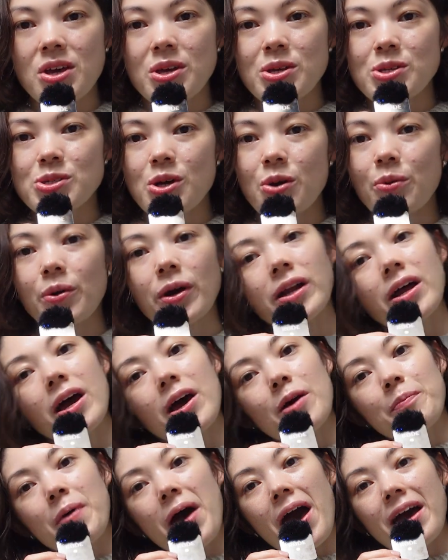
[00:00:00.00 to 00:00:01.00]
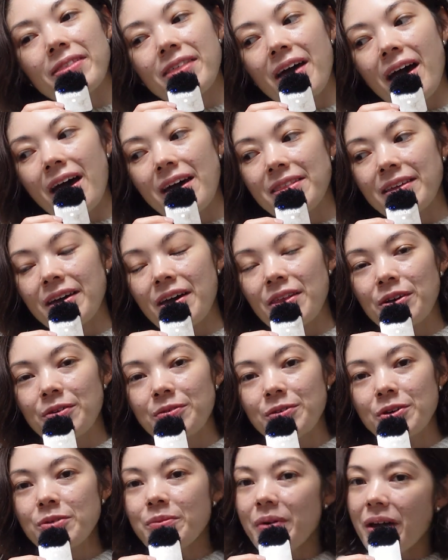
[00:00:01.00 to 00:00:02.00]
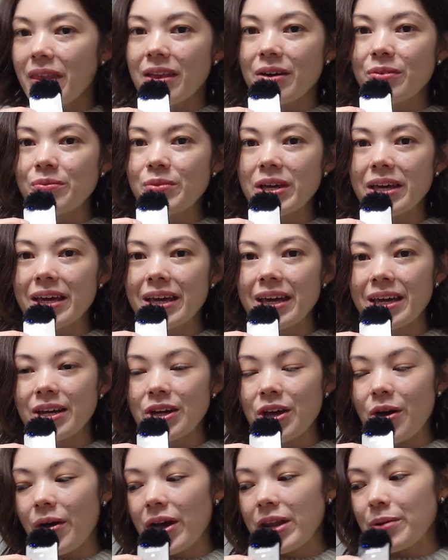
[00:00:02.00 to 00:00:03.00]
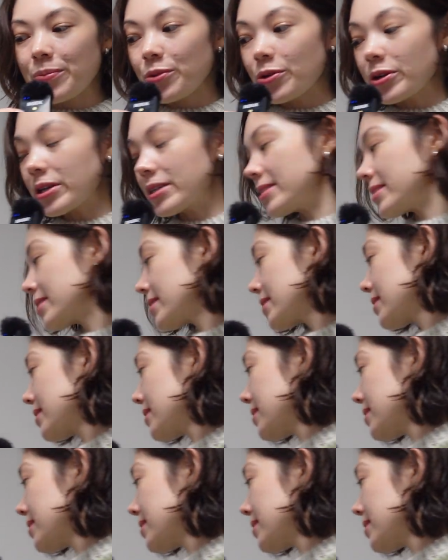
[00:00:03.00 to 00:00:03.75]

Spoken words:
So we're gonna unpack that in the other room and then we can go ahead and print.